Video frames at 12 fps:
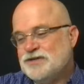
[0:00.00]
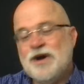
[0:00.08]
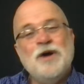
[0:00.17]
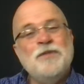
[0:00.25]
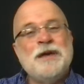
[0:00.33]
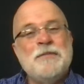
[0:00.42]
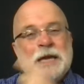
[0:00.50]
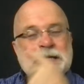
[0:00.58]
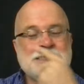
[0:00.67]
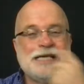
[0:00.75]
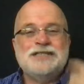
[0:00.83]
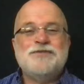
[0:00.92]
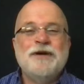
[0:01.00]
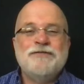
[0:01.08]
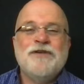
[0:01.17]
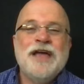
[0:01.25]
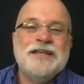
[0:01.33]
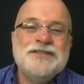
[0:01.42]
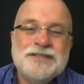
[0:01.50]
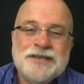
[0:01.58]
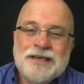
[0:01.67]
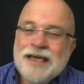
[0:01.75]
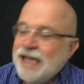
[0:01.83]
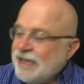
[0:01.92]
So I hope that makes sense, my friends.
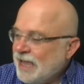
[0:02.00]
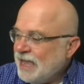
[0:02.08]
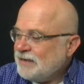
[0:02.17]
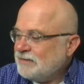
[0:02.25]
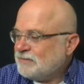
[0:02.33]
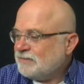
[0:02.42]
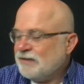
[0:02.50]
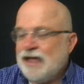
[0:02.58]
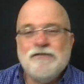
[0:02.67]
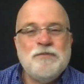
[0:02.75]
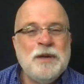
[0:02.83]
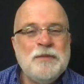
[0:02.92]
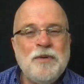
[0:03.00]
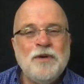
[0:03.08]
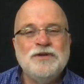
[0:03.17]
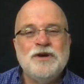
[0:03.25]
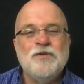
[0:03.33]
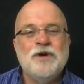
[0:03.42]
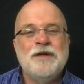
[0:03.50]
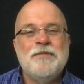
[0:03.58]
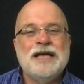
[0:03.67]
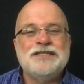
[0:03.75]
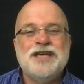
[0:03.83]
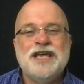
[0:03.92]
Again, love people. Don't worry
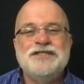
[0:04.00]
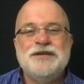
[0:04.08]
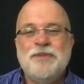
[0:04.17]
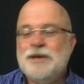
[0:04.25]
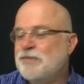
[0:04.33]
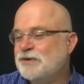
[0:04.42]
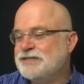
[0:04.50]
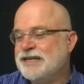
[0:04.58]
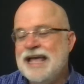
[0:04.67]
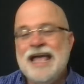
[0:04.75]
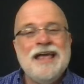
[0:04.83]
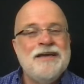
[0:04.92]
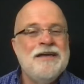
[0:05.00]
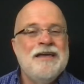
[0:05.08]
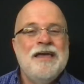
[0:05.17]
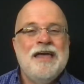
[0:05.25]
about changing people today.